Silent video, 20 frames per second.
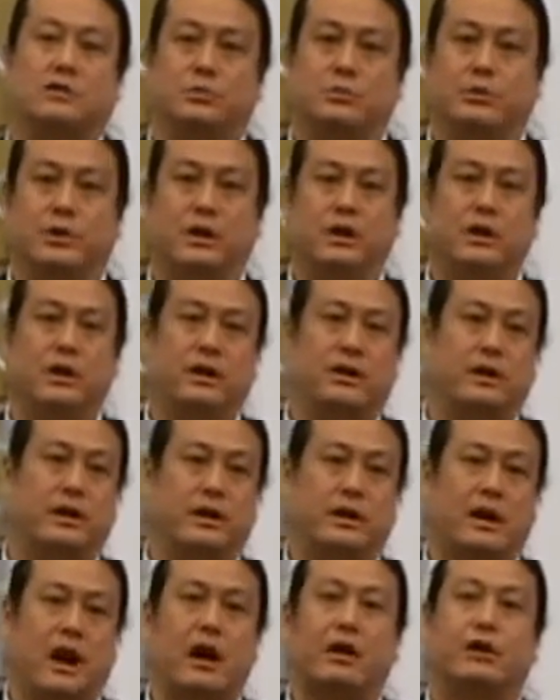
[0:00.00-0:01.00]
to breathe
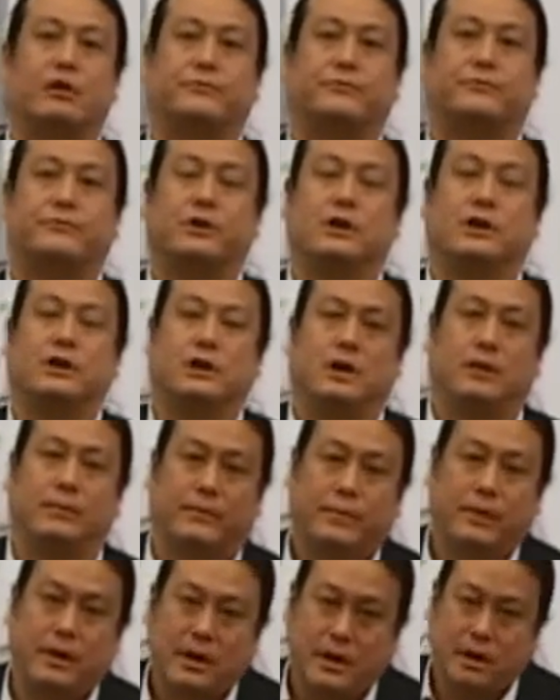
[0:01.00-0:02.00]
the air of freedom.
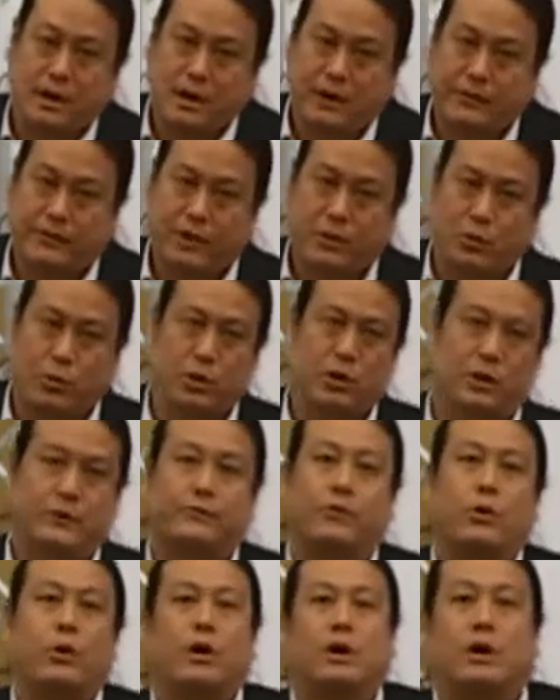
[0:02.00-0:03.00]
If it weren't
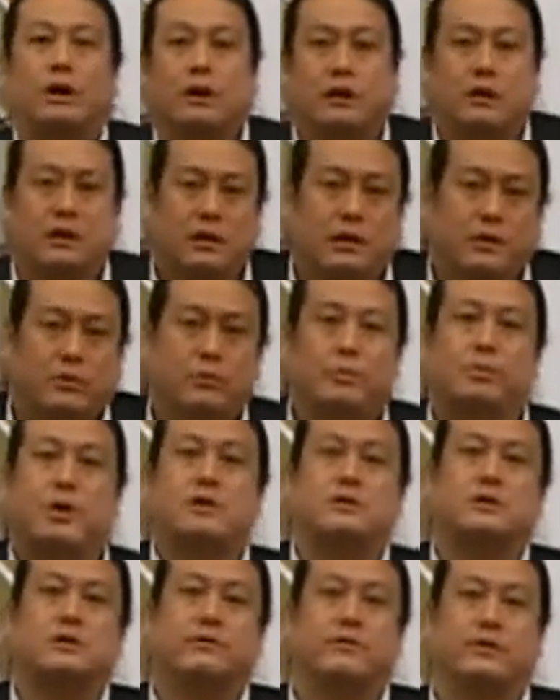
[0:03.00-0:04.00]
for the
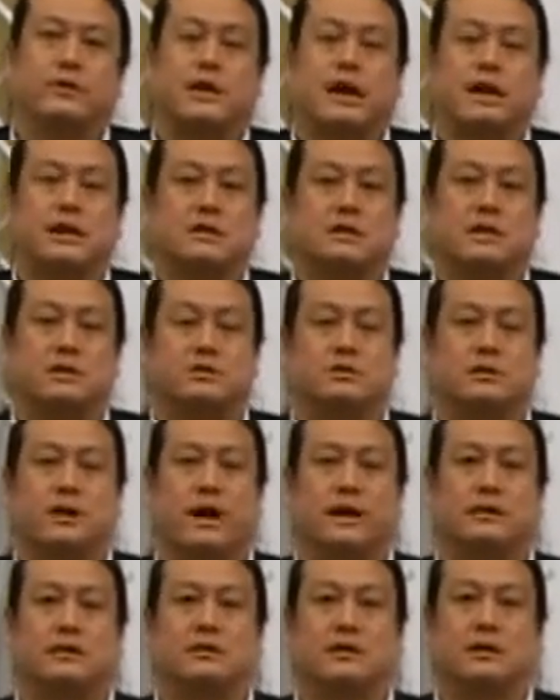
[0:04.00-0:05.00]
repression of the Chinese internet,